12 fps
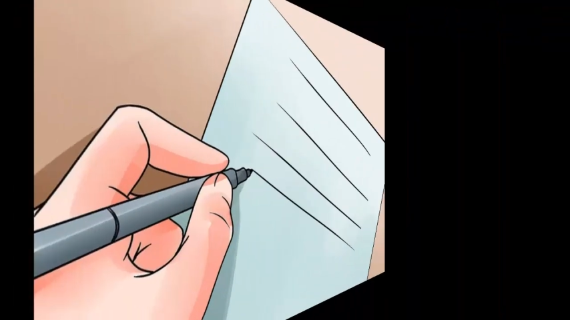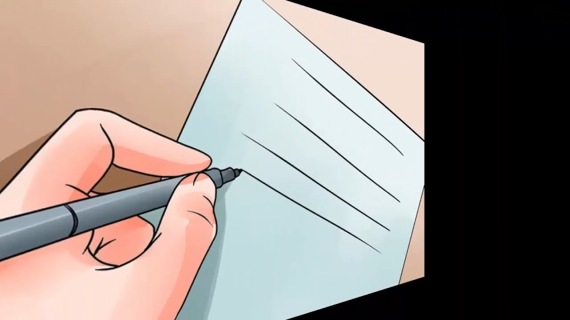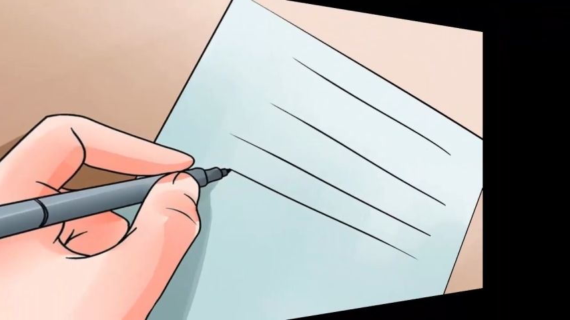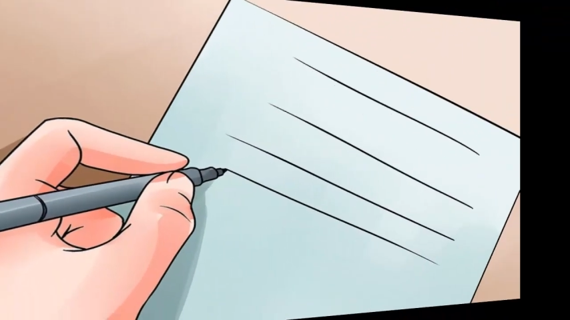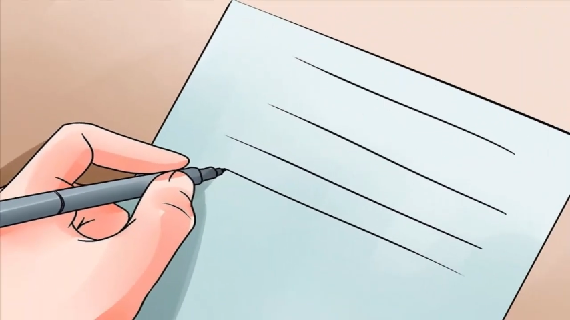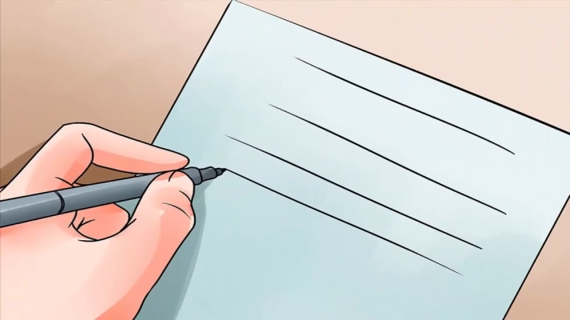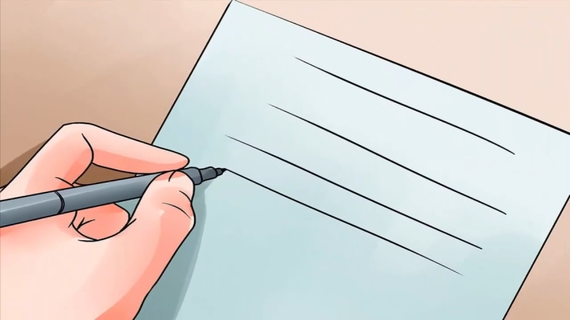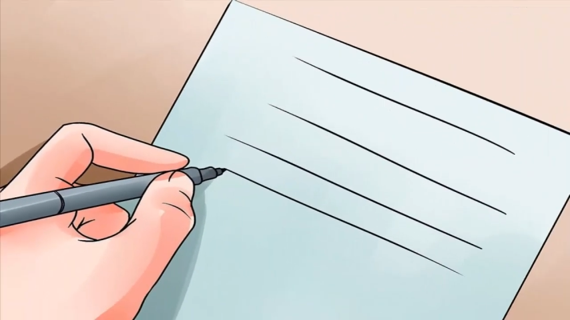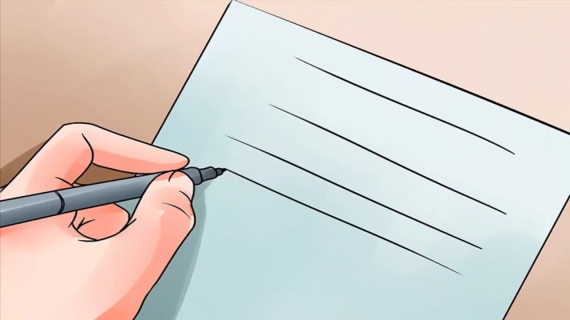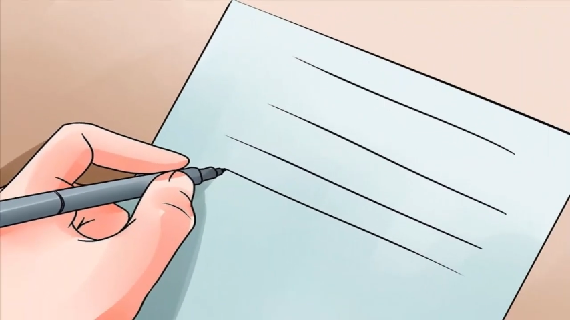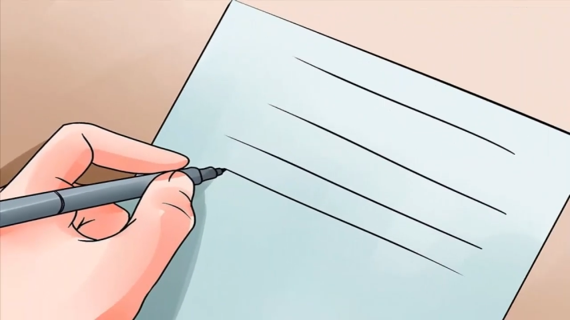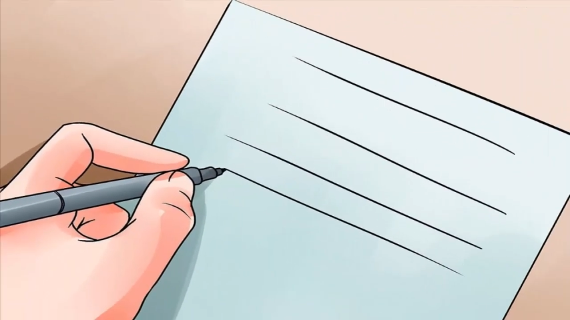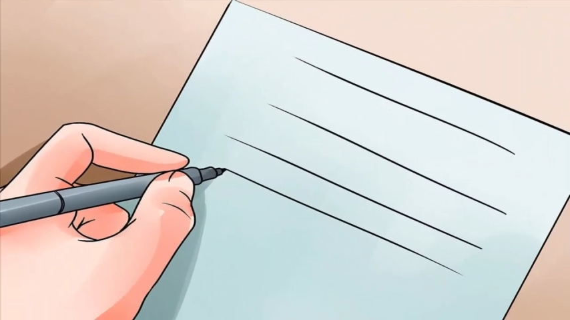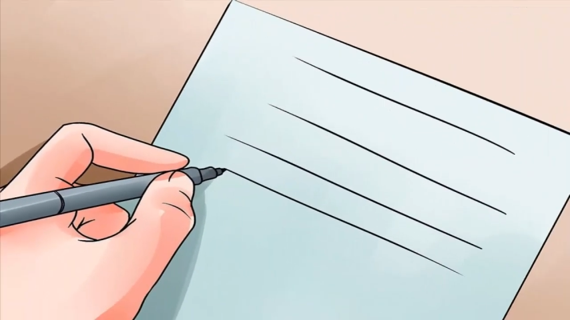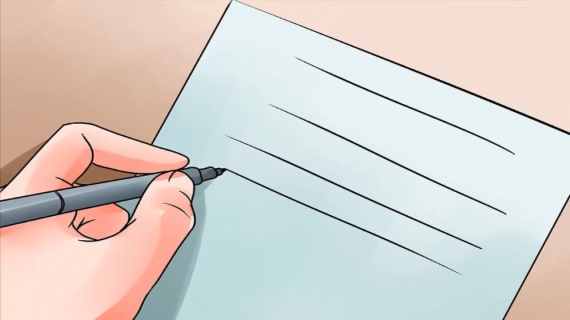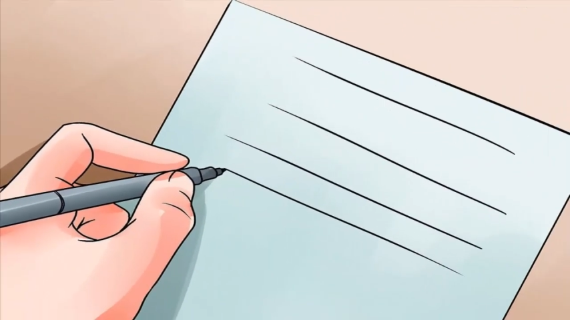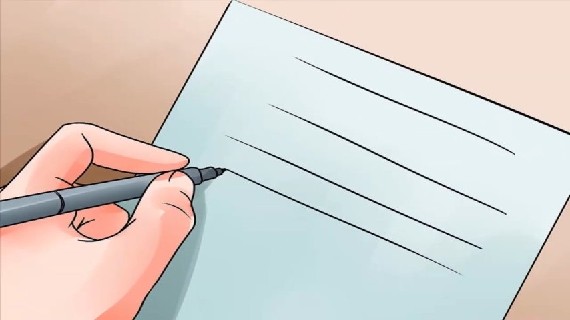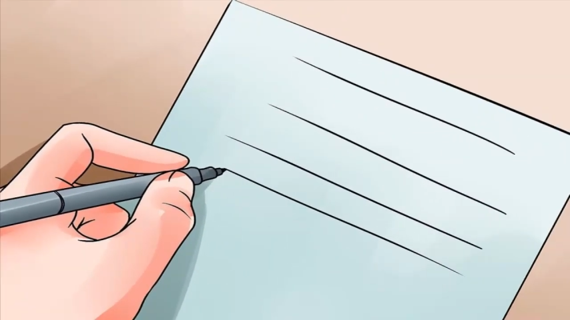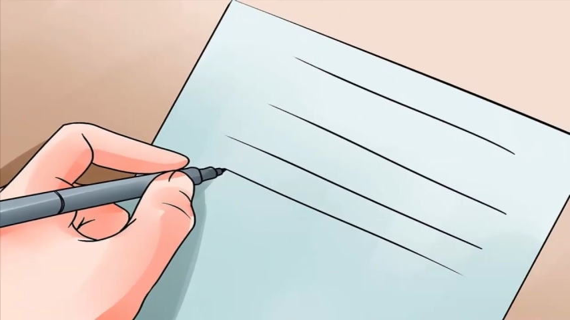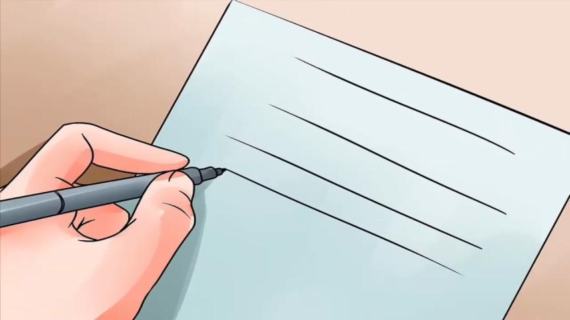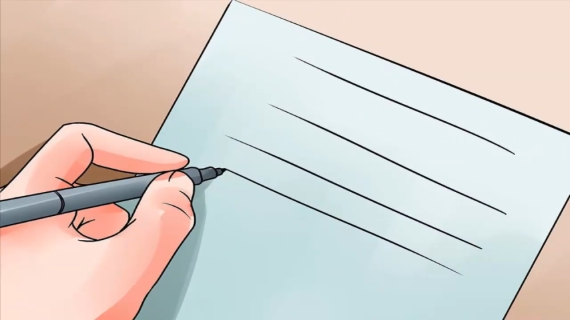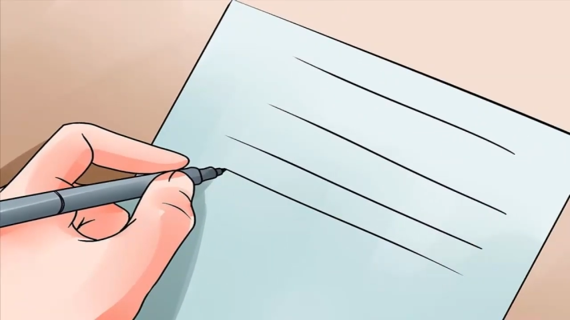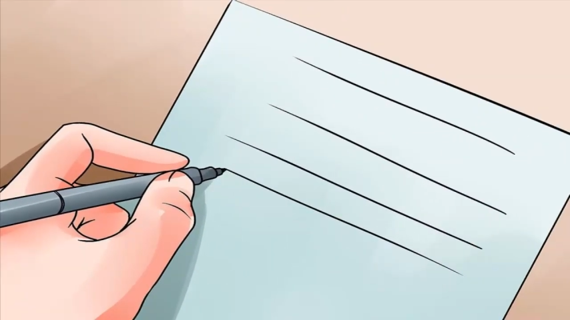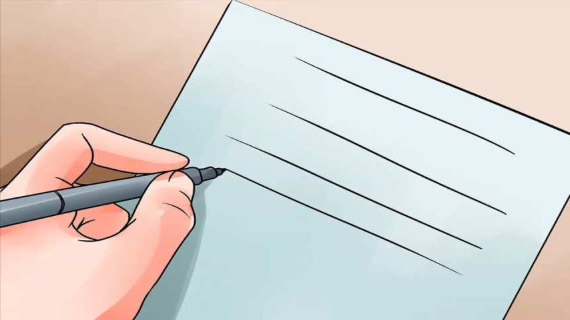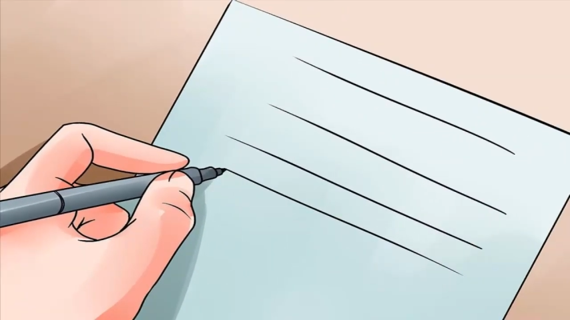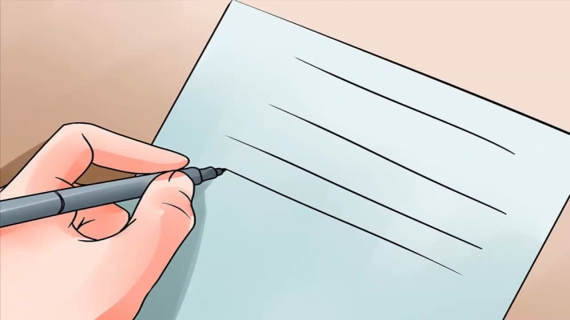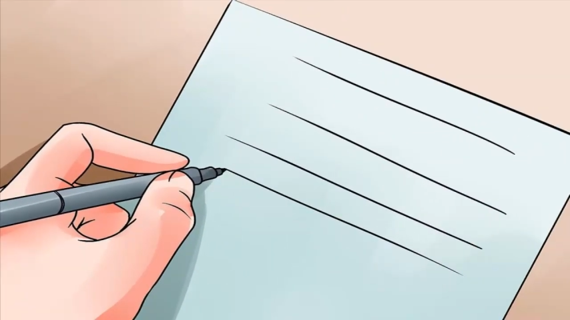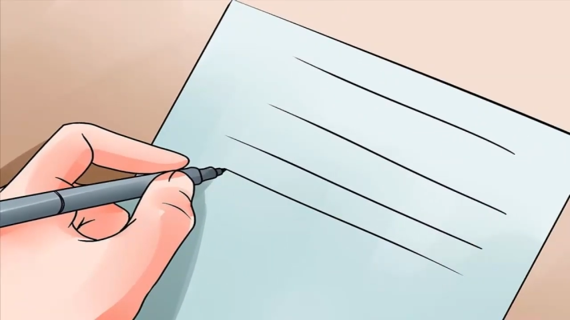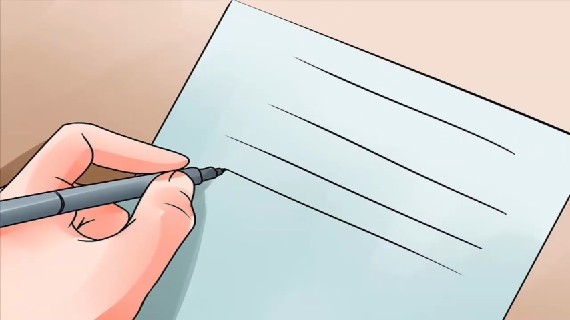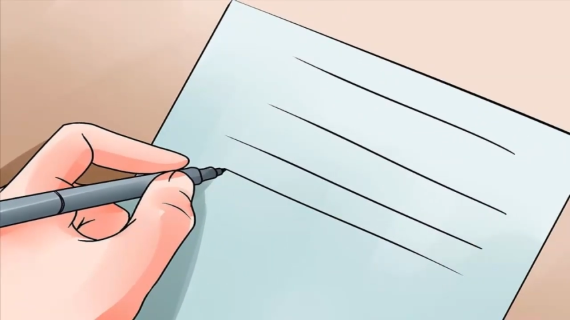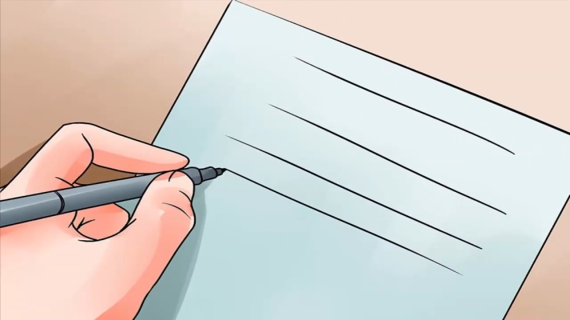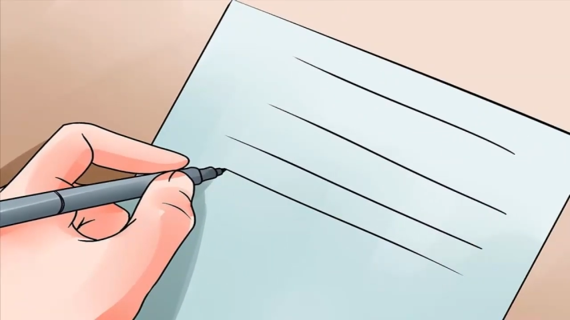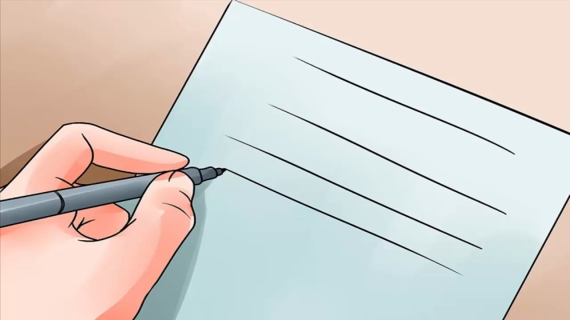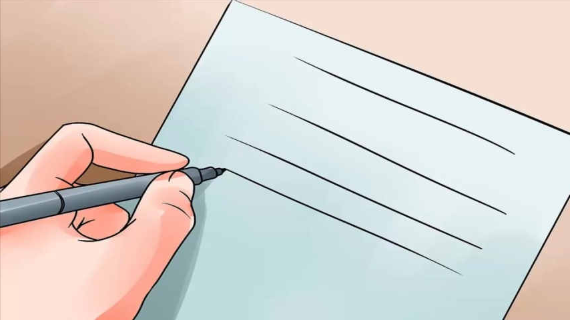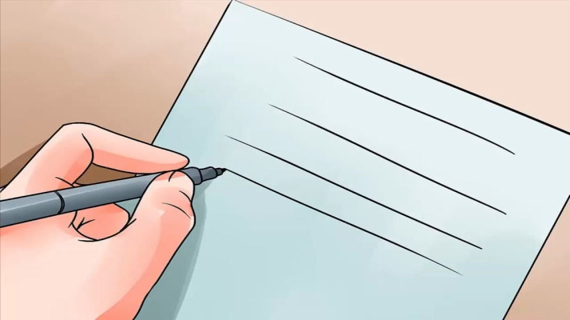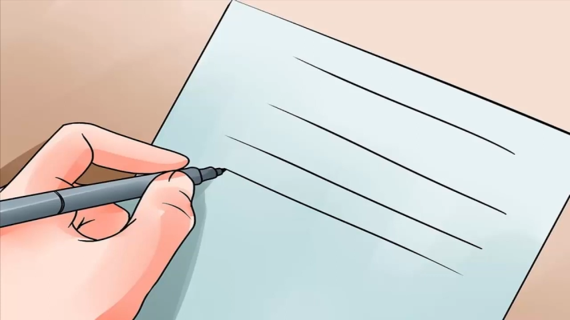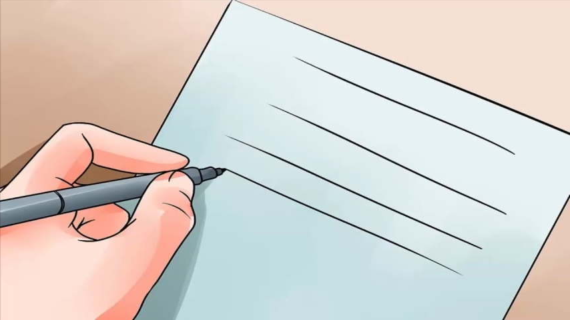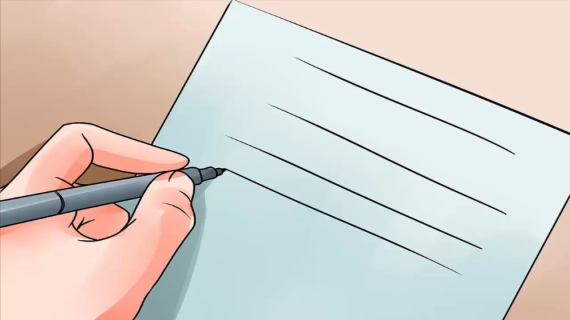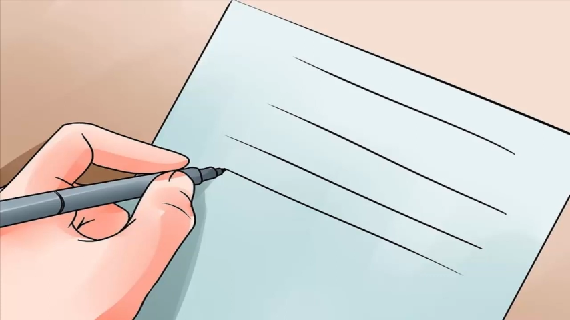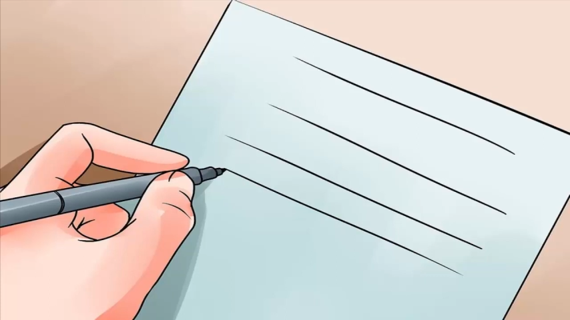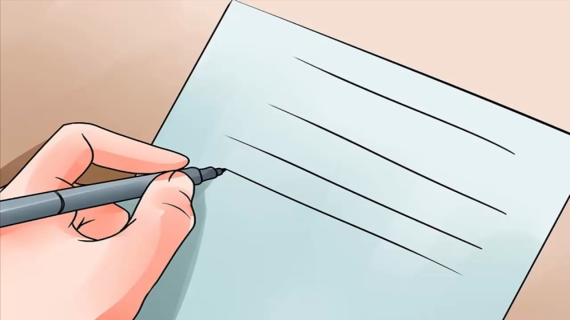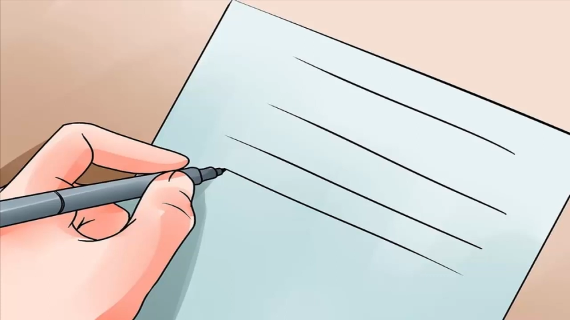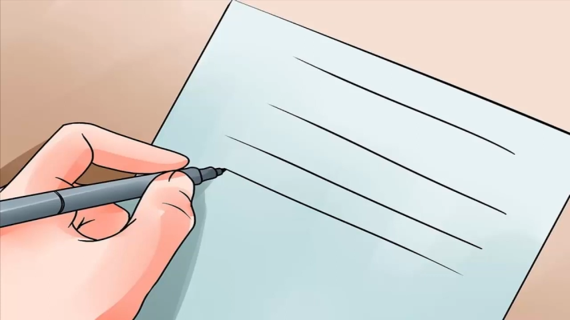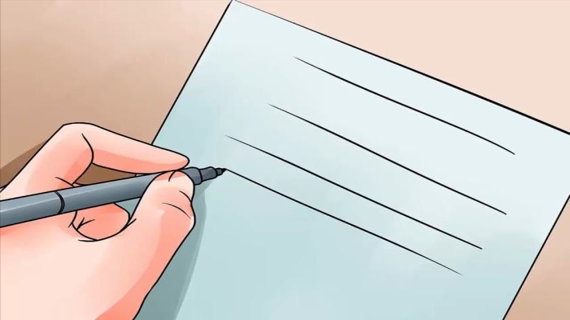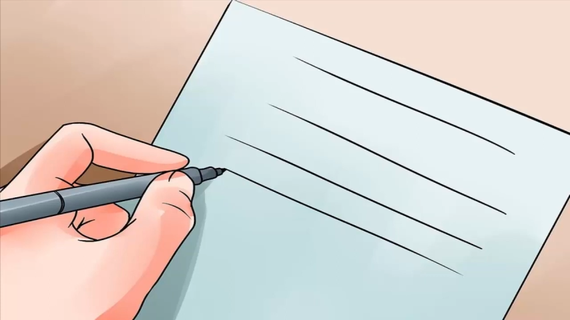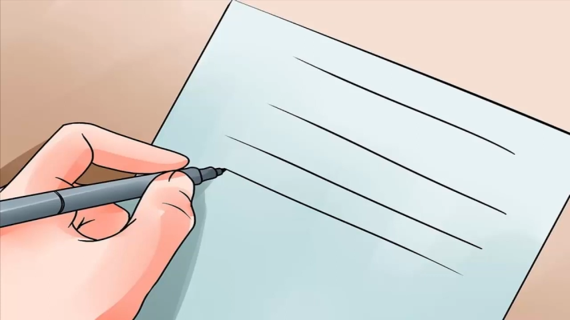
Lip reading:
No face is visible, so there are no lips to read.